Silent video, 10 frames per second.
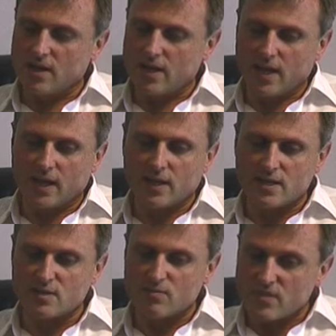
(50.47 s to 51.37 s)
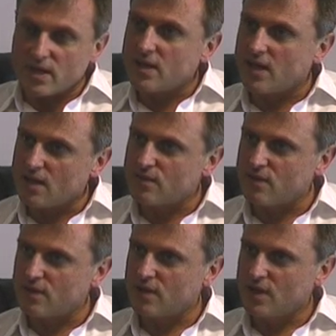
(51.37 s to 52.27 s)
and get some meaning out of
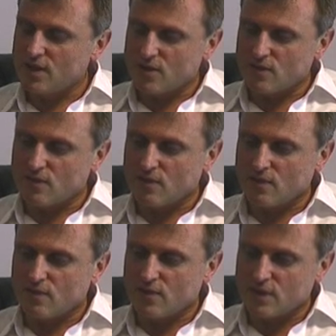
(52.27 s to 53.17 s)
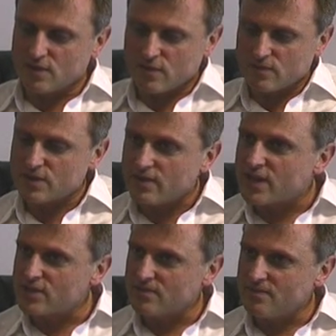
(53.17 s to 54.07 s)
their
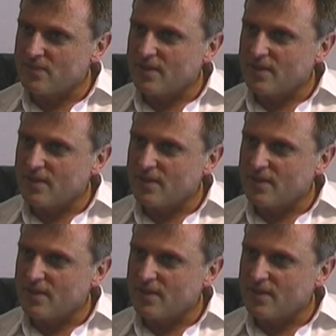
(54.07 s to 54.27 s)
interaction.